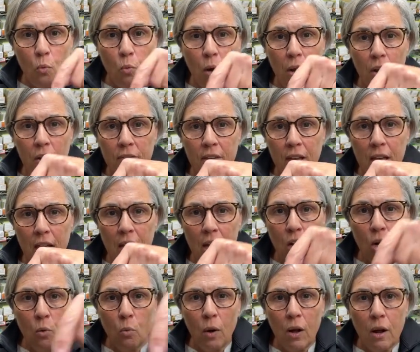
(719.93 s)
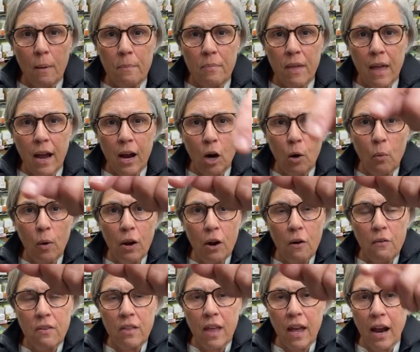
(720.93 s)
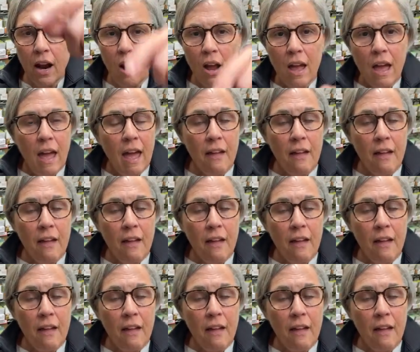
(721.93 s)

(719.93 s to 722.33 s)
one over here, one up there, one over there.